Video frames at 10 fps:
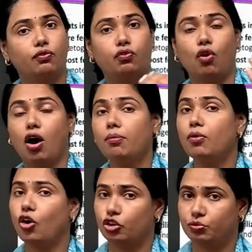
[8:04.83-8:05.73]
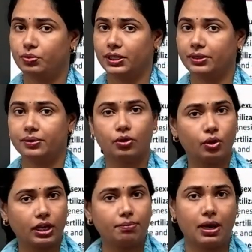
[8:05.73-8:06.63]
form offspring.
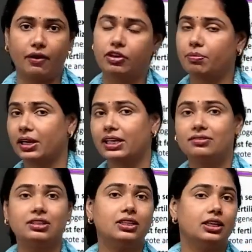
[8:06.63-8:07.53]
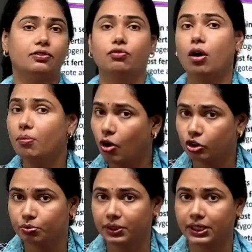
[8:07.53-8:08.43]
Okay, after pregnancy it form
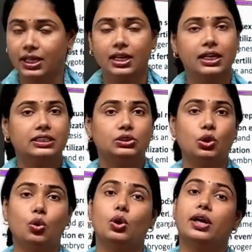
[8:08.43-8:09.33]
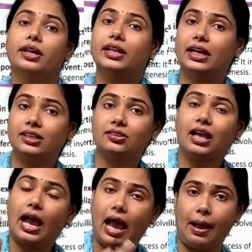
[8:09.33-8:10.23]
offspring. So that is
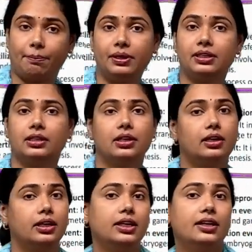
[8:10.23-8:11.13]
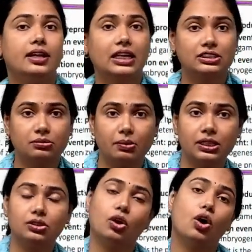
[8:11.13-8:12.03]
happen in next
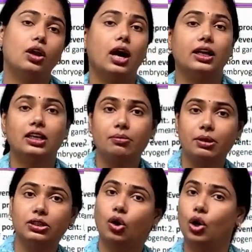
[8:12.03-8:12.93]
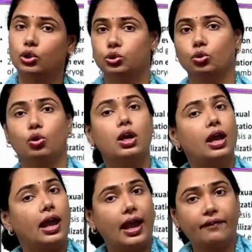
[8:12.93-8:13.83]
month or other month also.
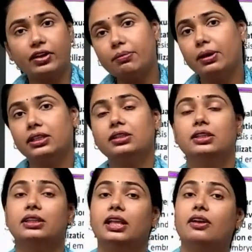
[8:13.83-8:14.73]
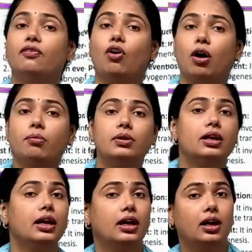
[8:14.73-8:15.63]
Every month they form
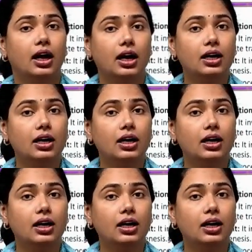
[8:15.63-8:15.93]
a